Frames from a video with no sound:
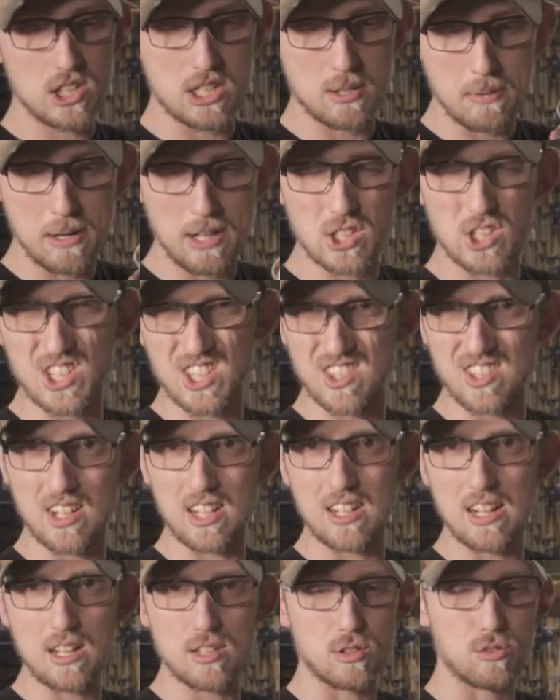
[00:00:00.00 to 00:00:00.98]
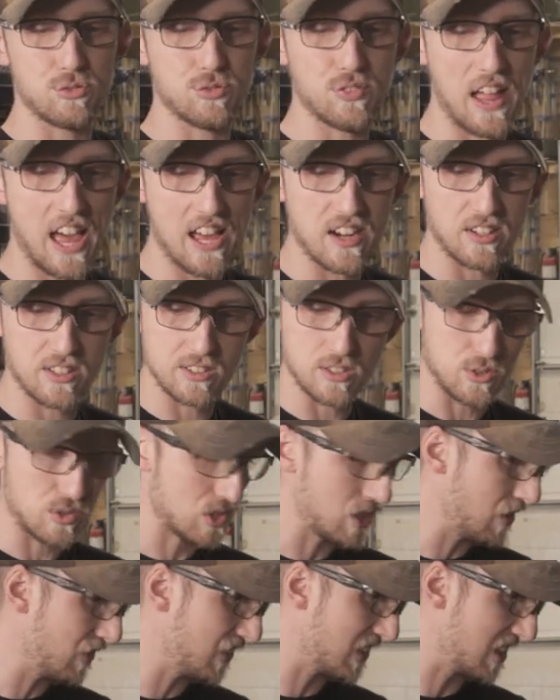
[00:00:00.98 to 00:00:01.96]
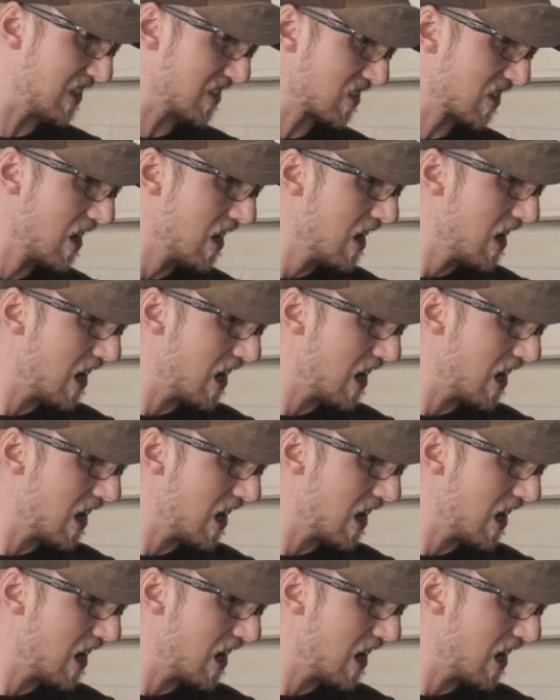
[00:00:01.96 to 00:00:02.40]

just to make sure it's sitting nice and flat on those surfaces.